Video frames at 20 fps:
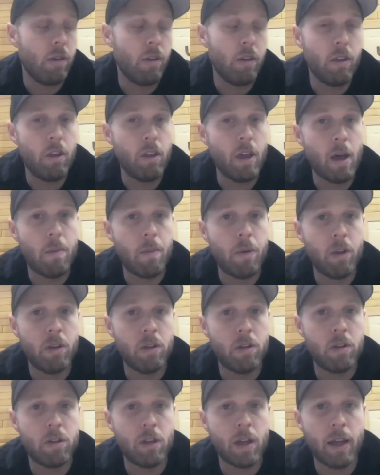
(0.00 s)
that being
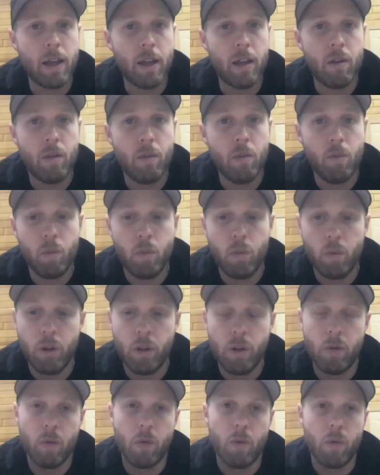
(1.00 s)
said,
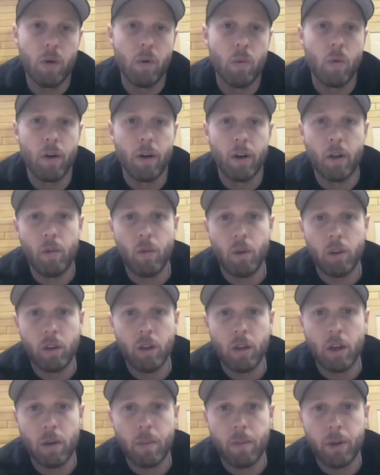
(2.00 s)
we're working with a
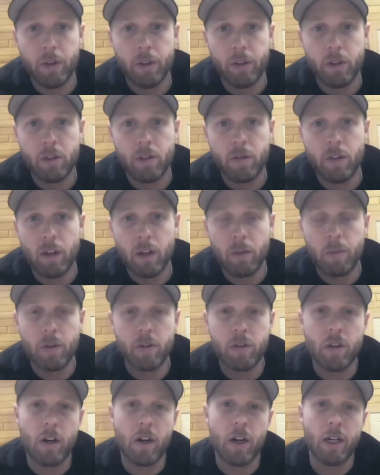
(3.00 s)
lot of builders, developers,
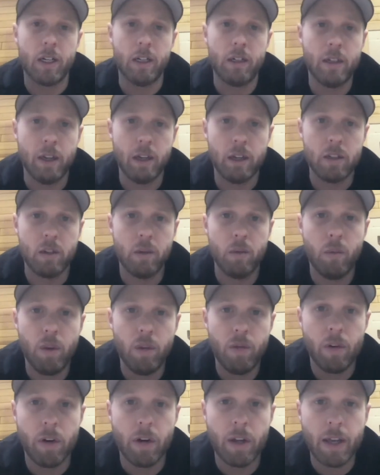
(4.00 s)
and architects, and
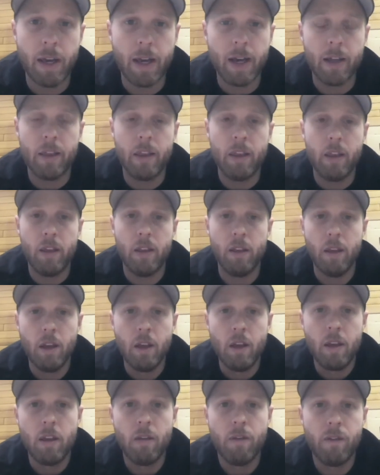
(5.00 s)
we've already had the
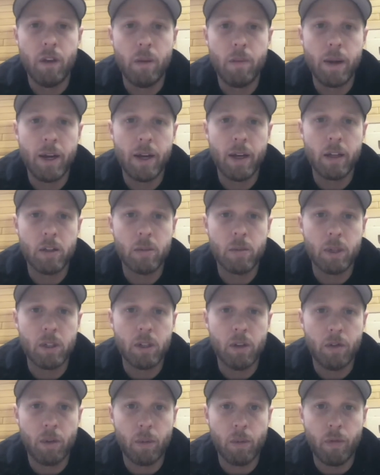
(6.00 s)
feedback,
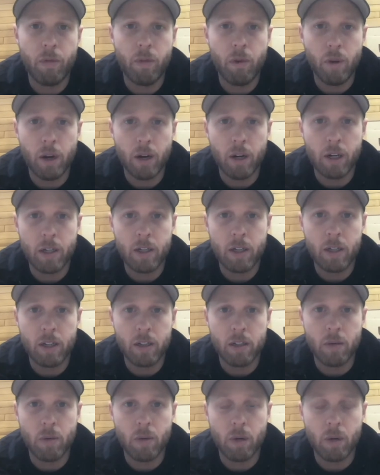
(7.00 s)
especially from a few architects
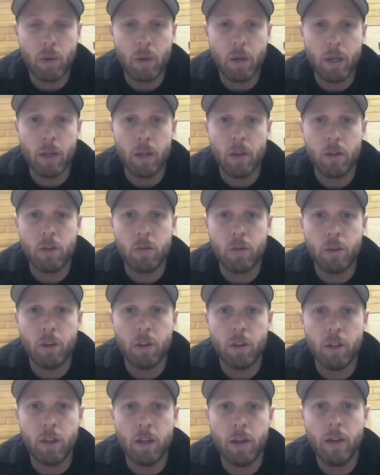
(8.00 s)
that we're quite close with,
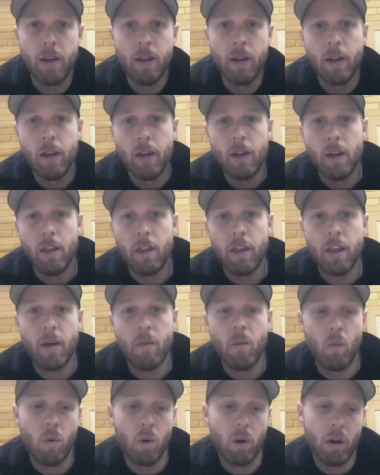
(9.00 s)
that
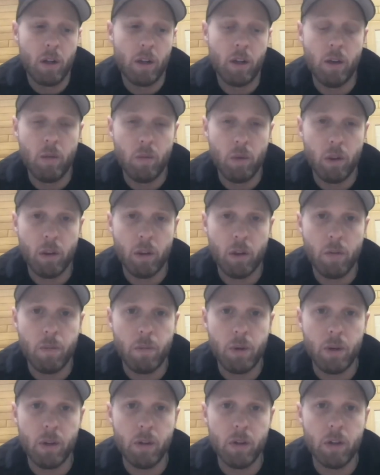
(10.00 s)
them working with
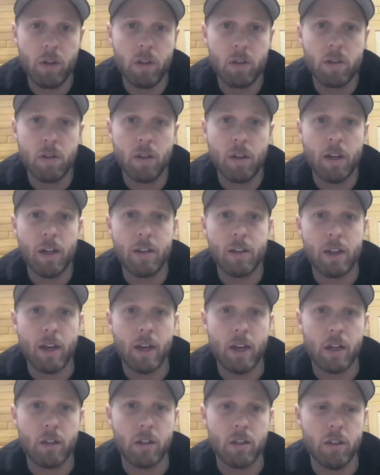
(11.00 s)
Unbuilders has
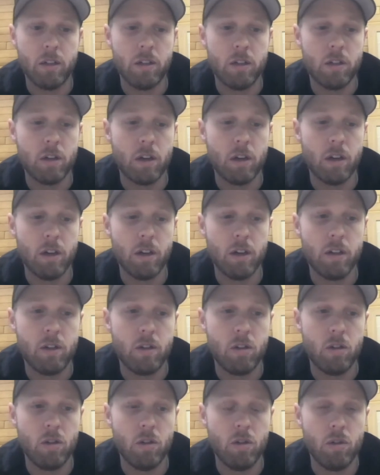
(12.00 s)
actually started
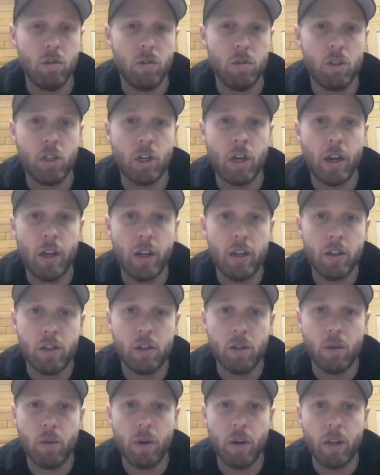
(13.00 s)
to change
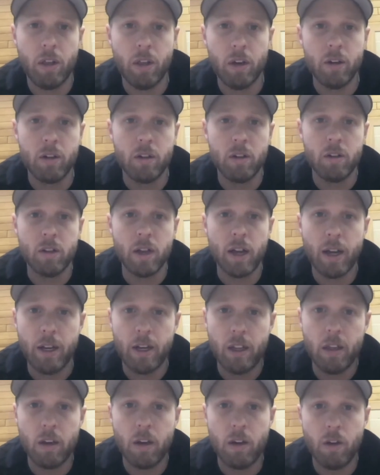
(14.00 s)
the way they're
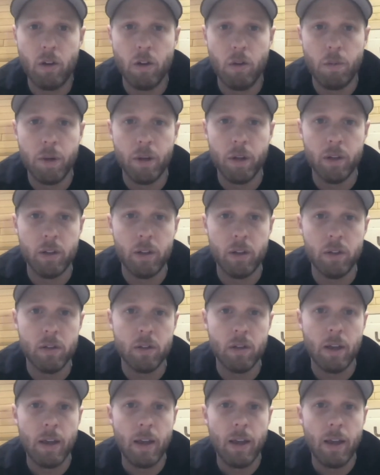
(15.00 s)
designing their new buildings.